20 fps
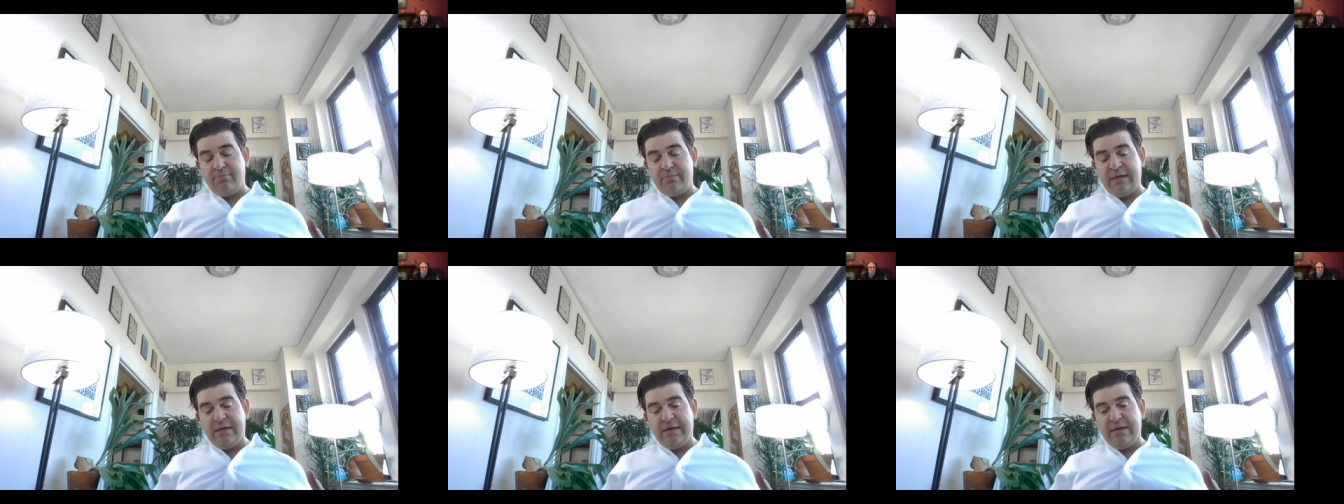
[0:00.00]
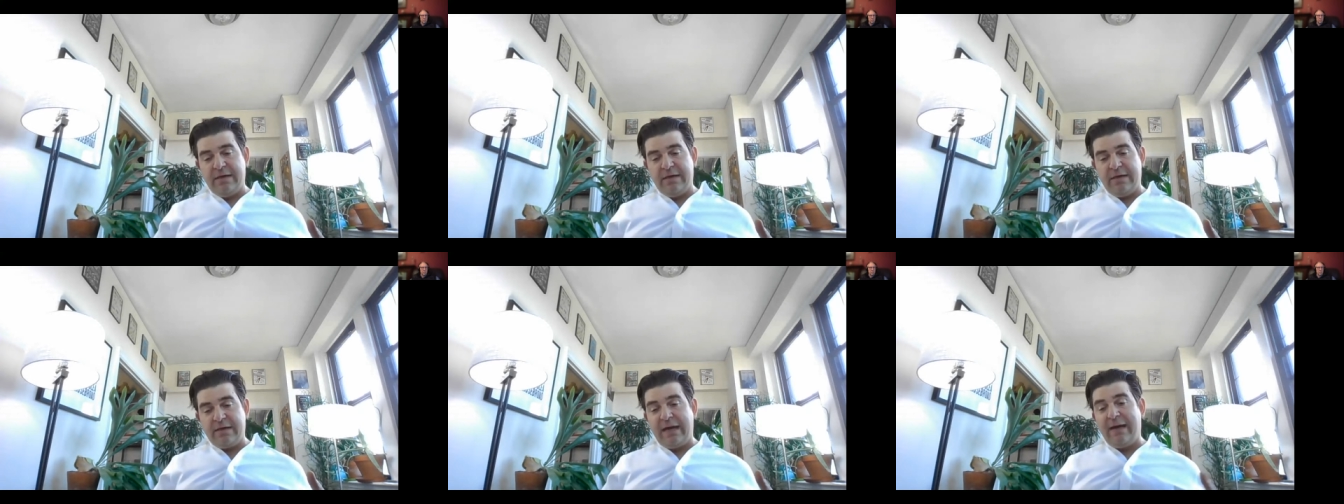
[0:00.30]

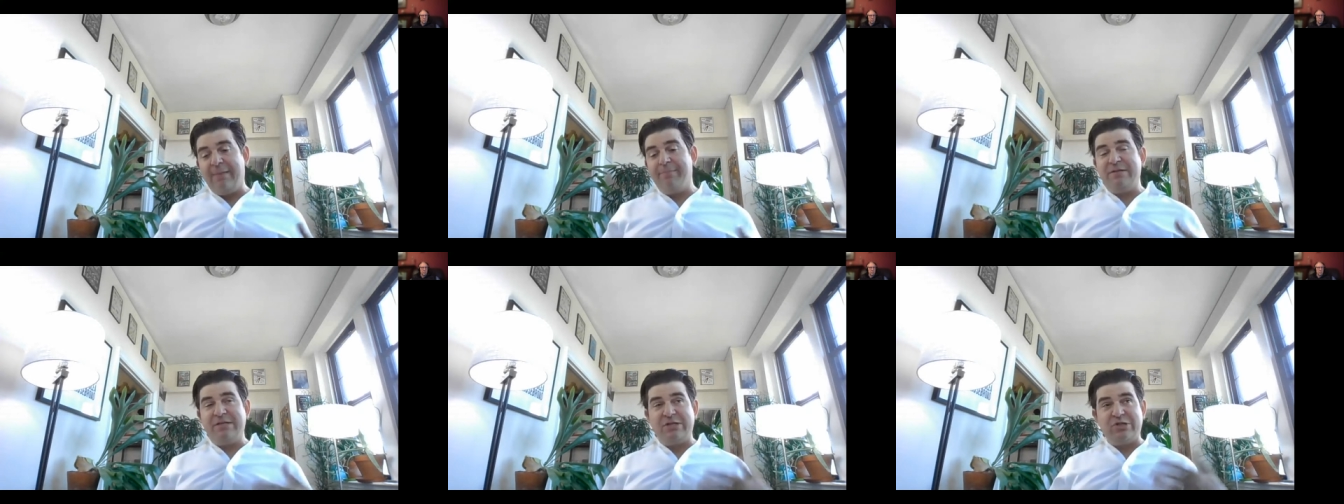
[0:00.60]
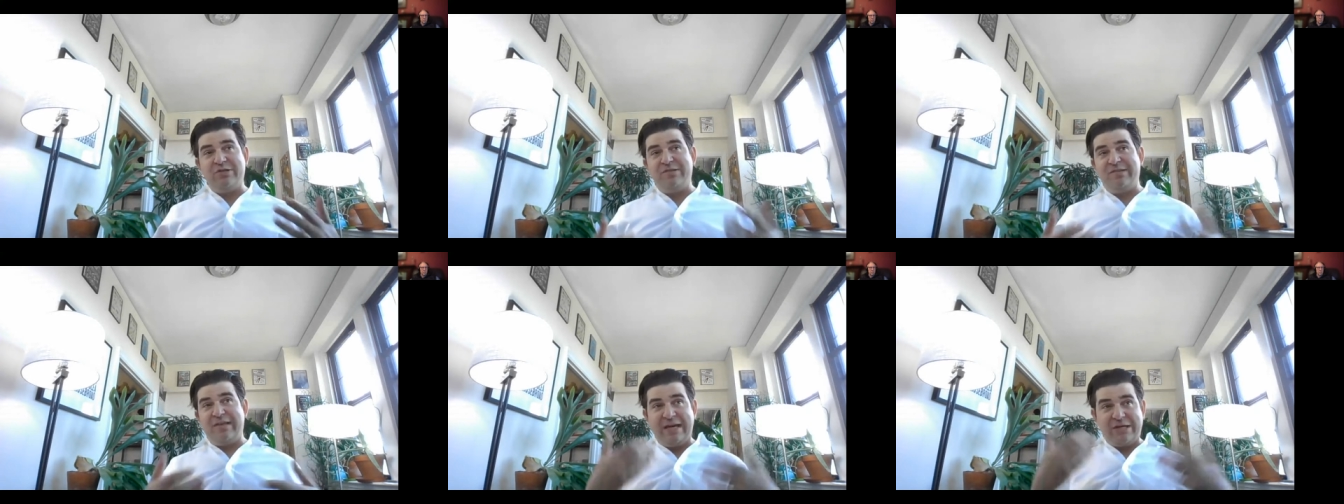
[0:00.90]
uh,
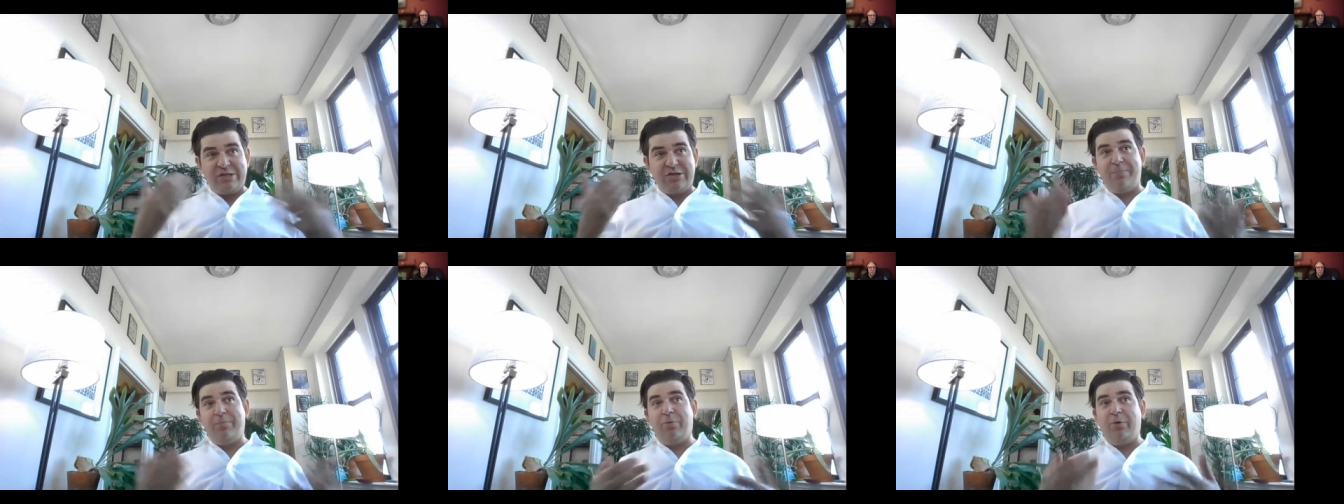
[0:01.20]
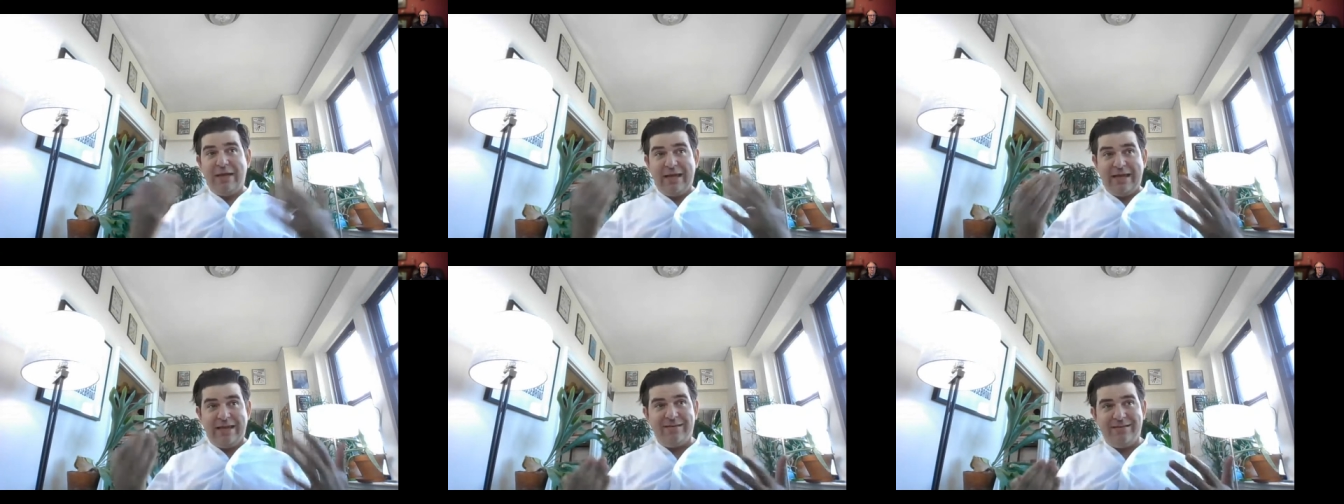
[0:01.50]
competitions actually
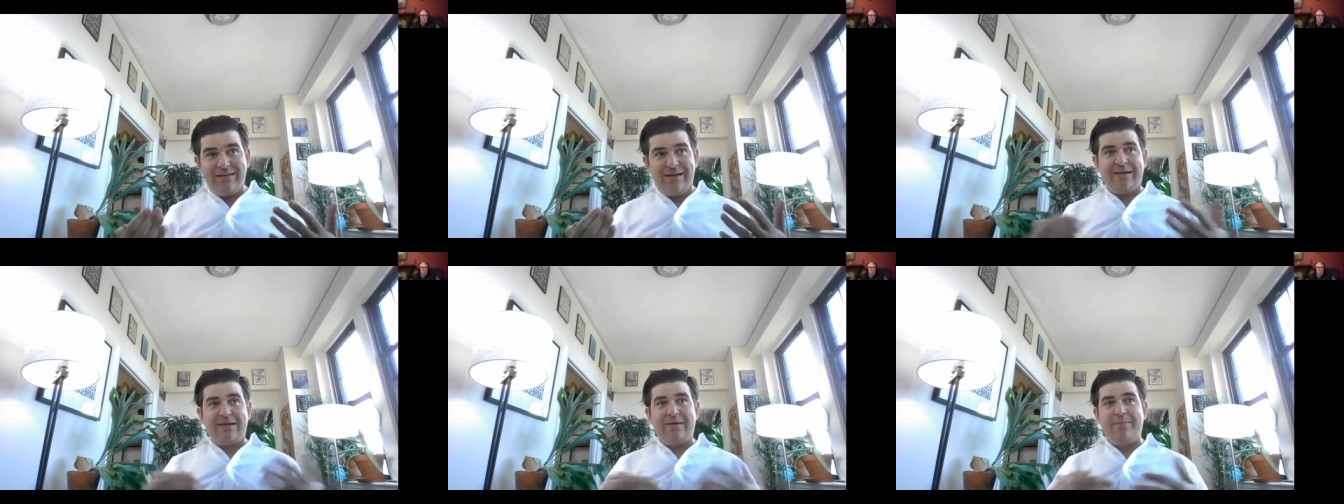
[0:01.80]
put in uh,